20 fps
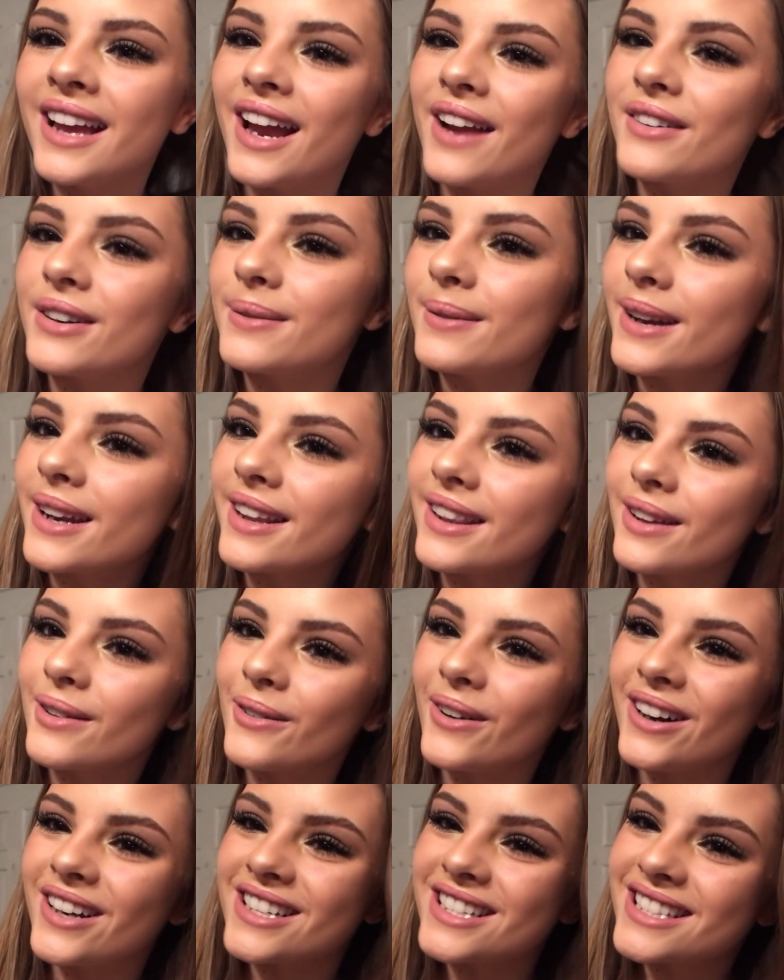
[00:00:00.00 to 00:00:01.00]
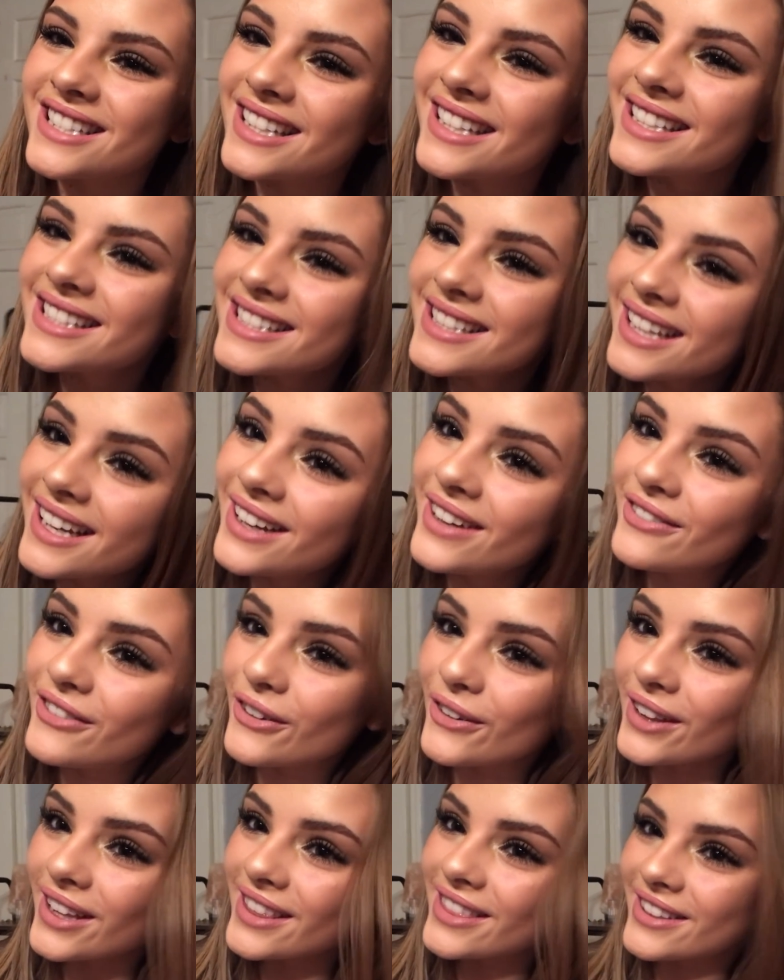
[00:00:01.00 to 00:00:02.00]
everybody that watched this
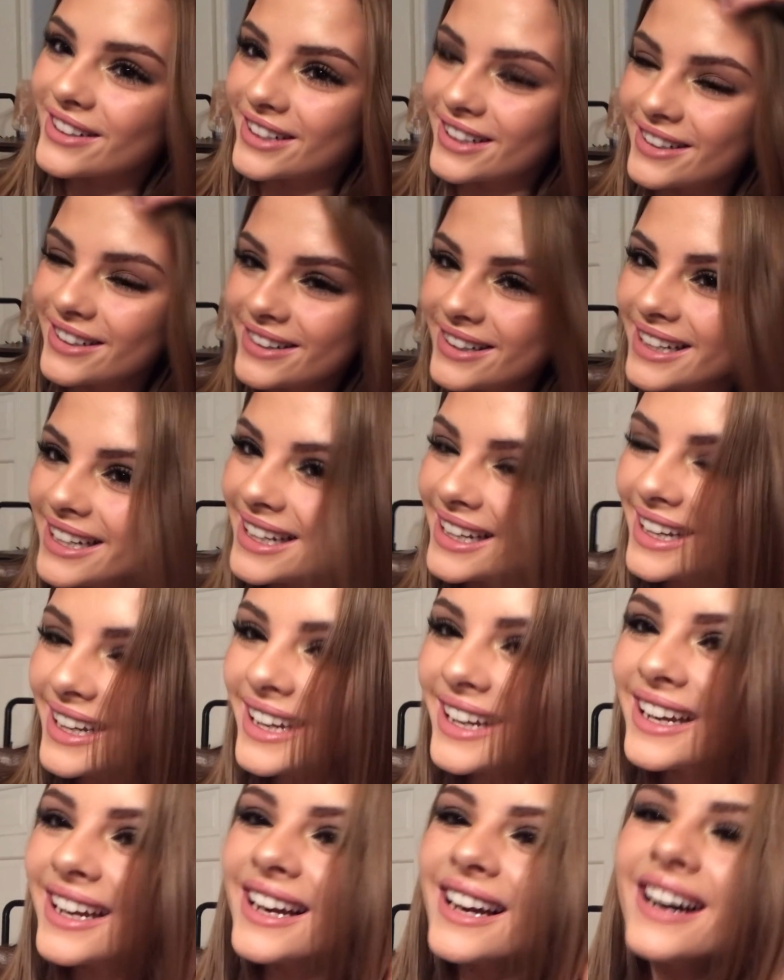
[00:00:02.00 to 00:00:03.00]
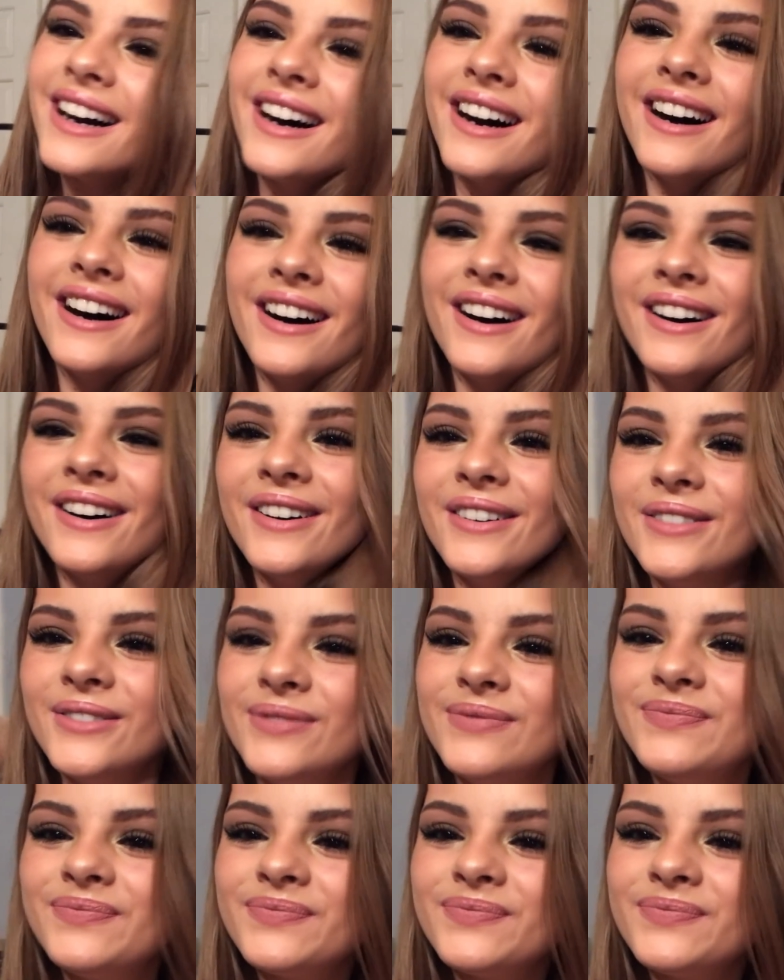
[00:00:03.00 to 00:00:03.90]
fully through. So